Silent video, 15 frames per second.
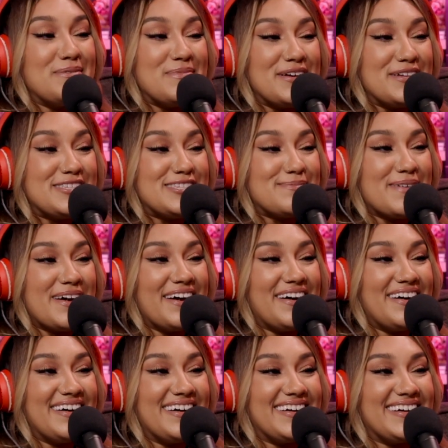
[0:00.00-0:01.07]
Melts My
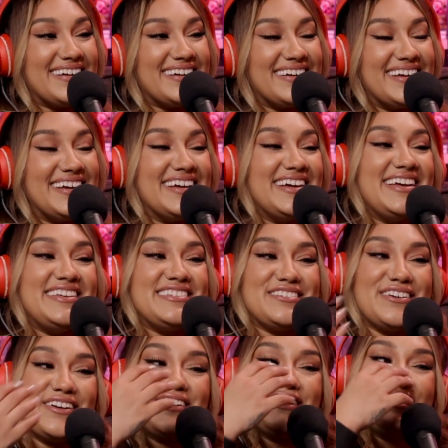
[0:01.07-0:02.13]
Heart. He's
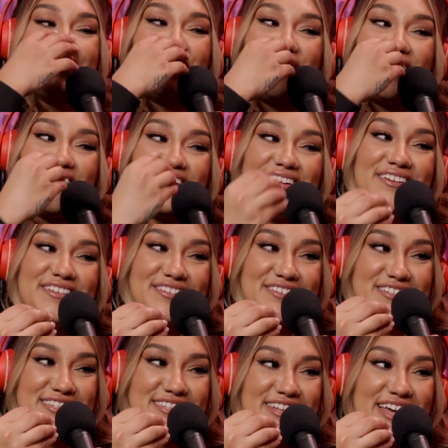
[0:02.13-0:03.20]
got a long
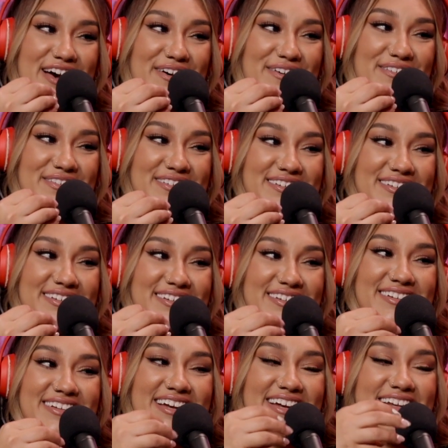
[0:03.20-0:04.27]
snout,
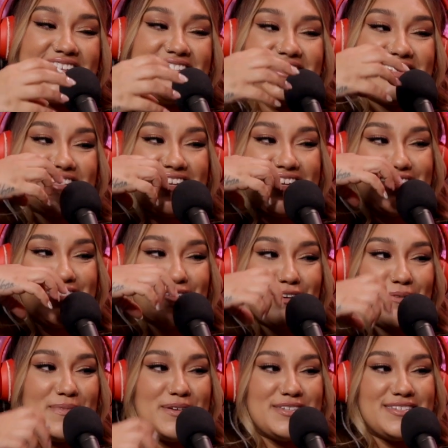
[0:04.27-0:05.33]
and his teeth are
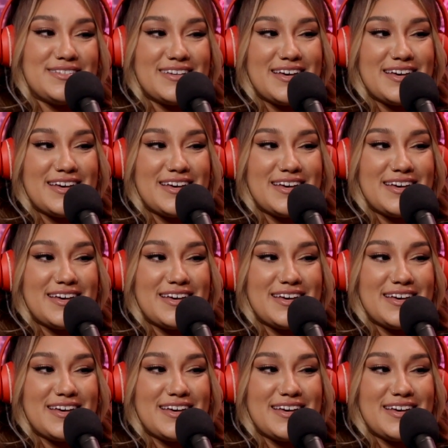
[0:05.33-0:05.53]
all messed